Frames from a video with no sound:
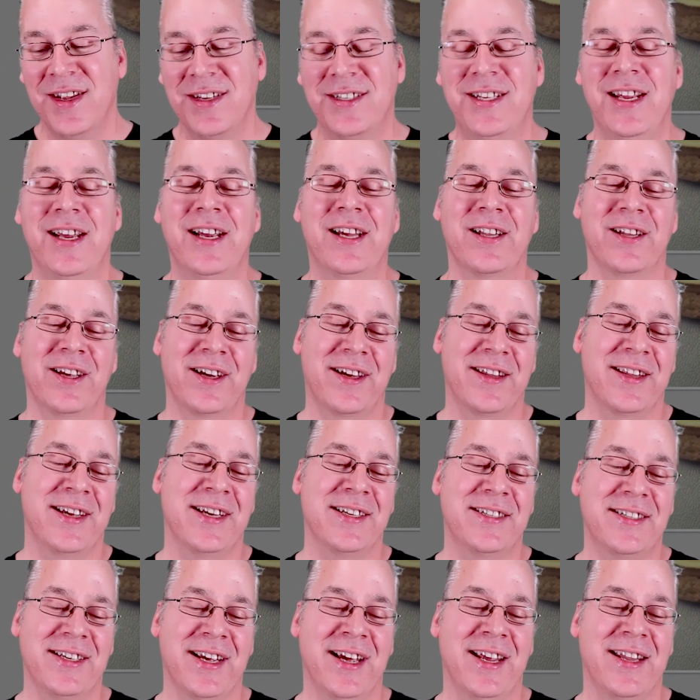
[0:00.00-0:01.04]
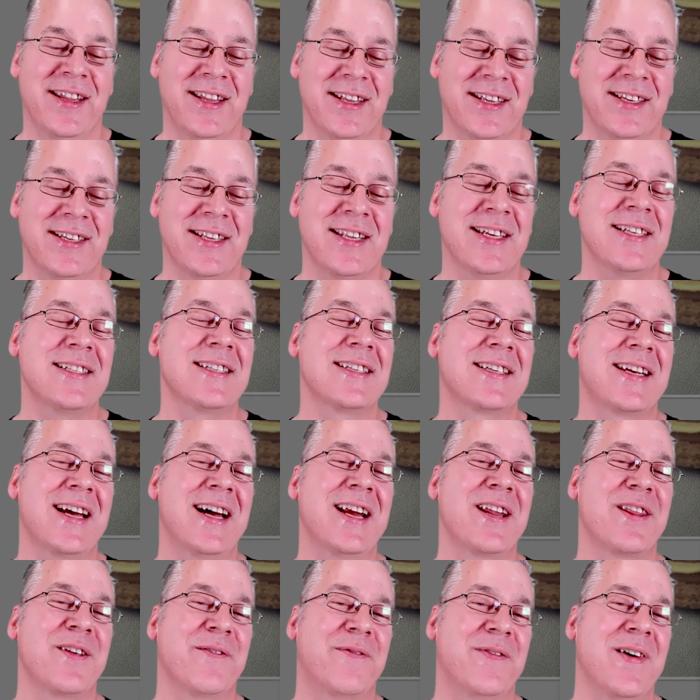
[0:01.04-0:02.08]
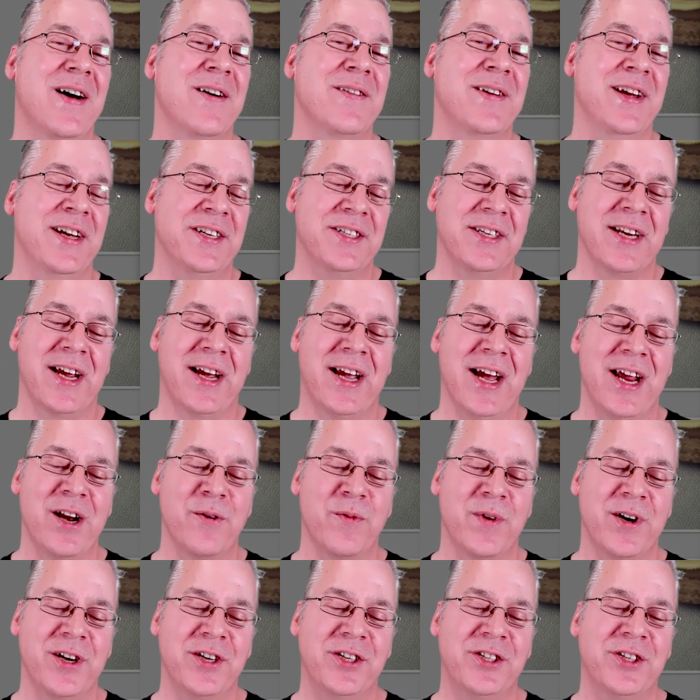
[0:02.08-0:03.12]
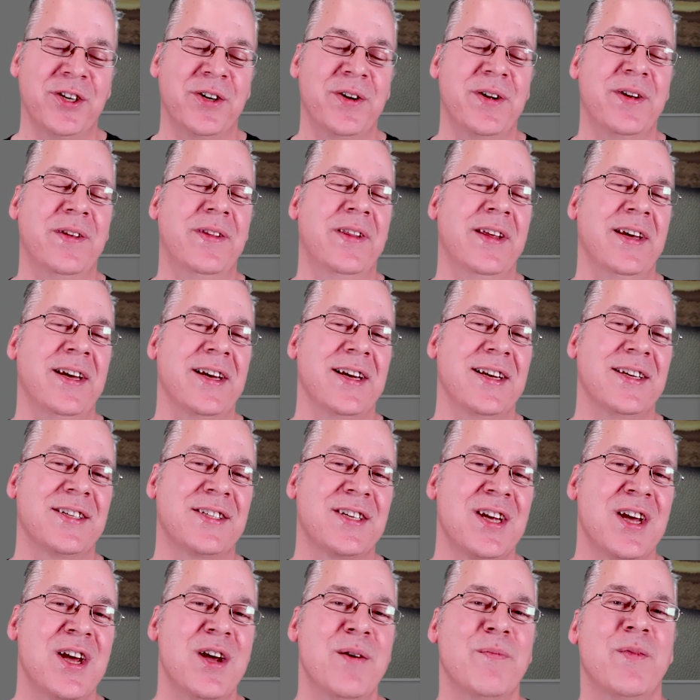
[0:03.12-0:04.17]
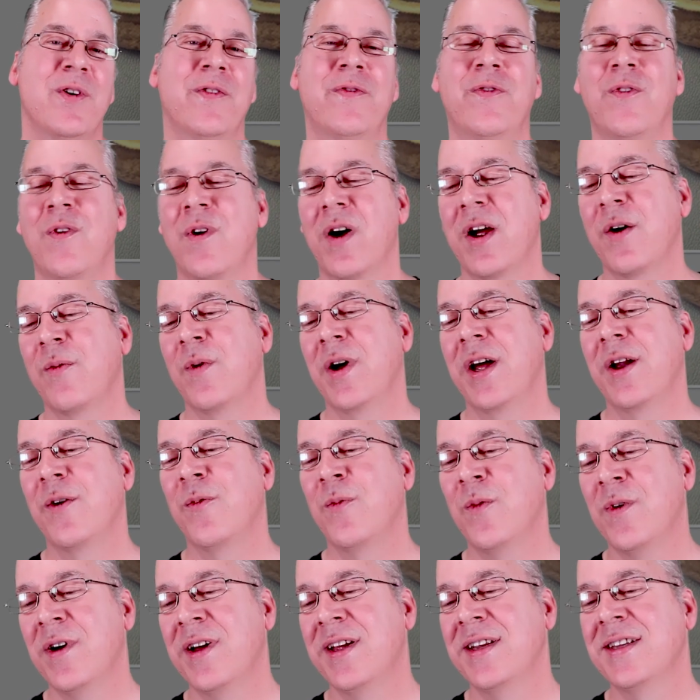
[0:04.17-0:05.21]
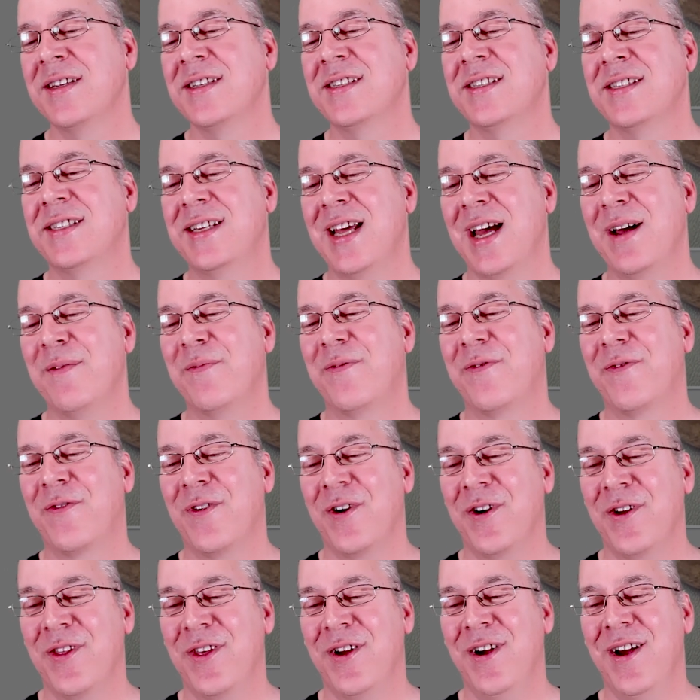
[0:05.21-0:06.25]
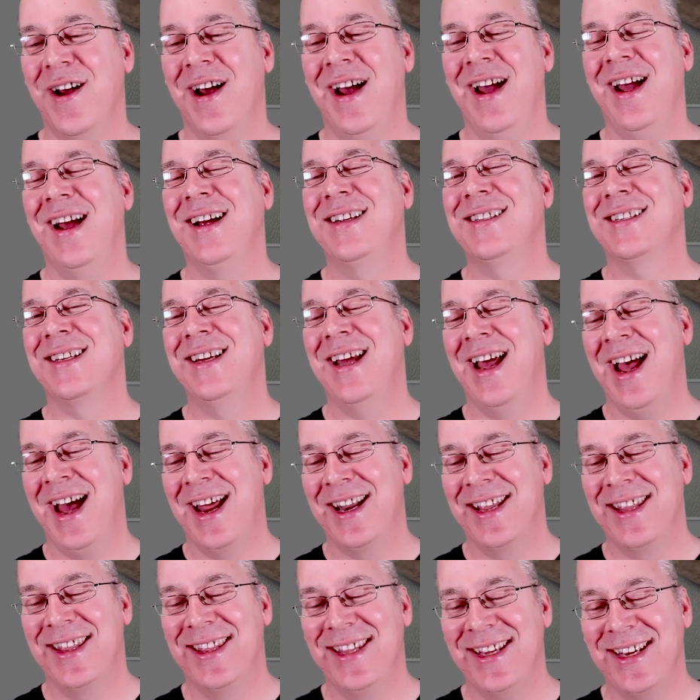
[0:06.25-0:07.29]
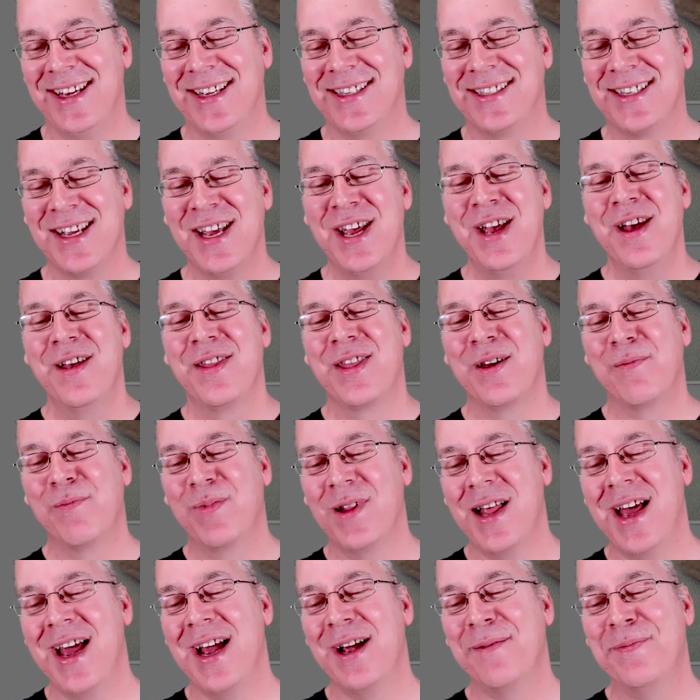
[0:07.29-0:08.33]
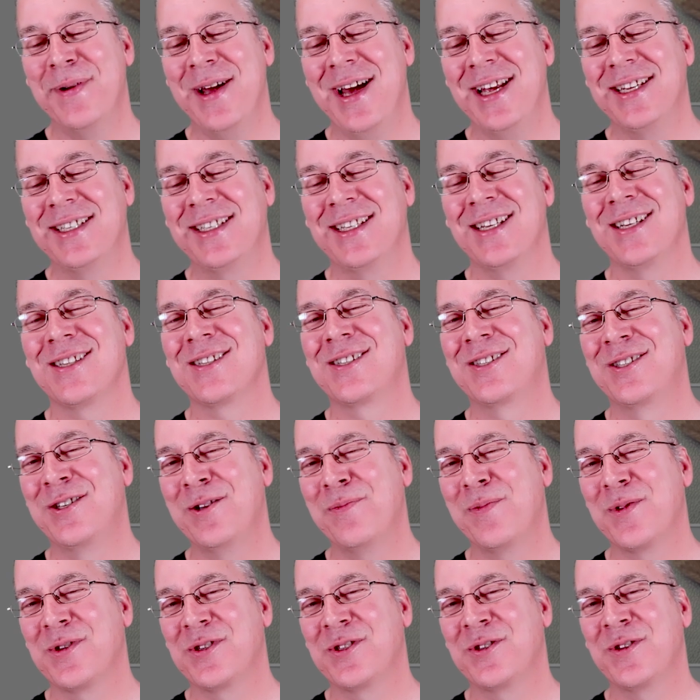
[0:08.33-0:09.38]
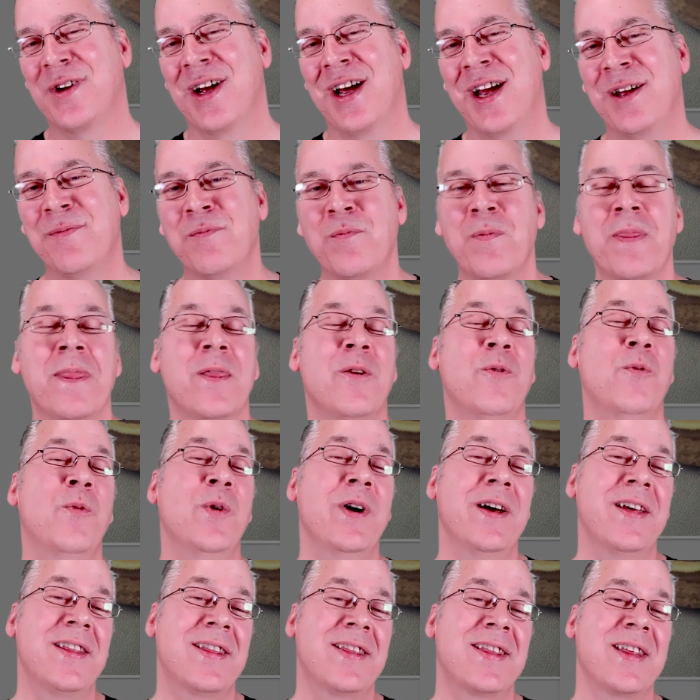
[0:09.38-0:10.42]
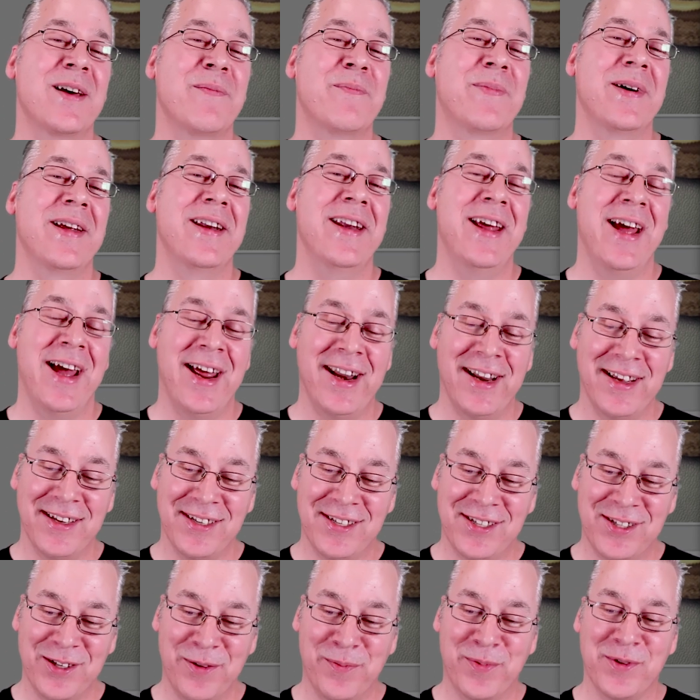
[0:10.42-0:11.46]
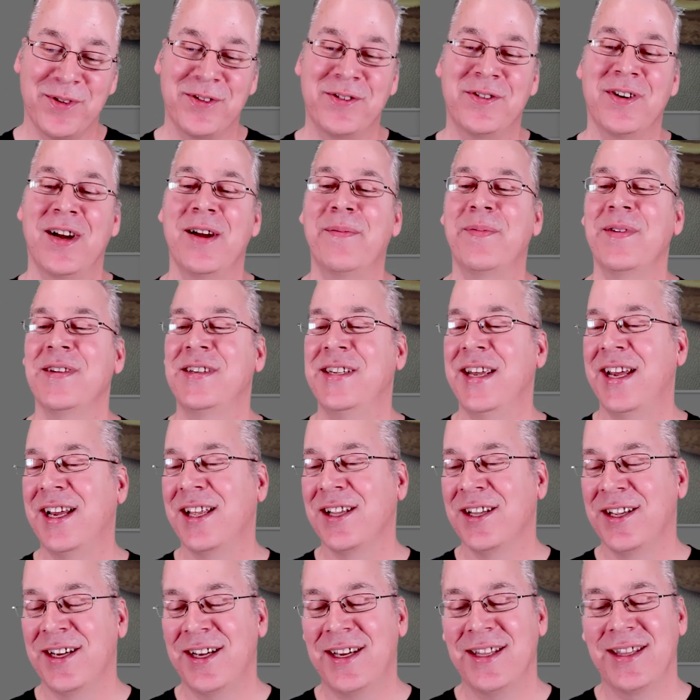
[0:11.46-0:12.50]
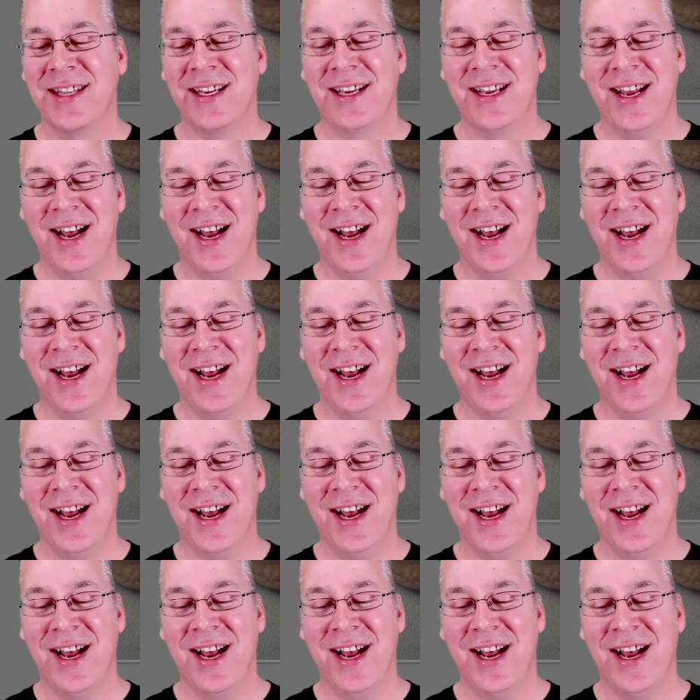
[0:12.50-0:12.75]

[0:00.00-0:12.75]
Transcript: Take a look at this, and this is kind of the foundation. I kind of wanted to show you this before I went one step further. I actually added this, the black pastel super stripe, with the banana super Super Stripe. And take a look at the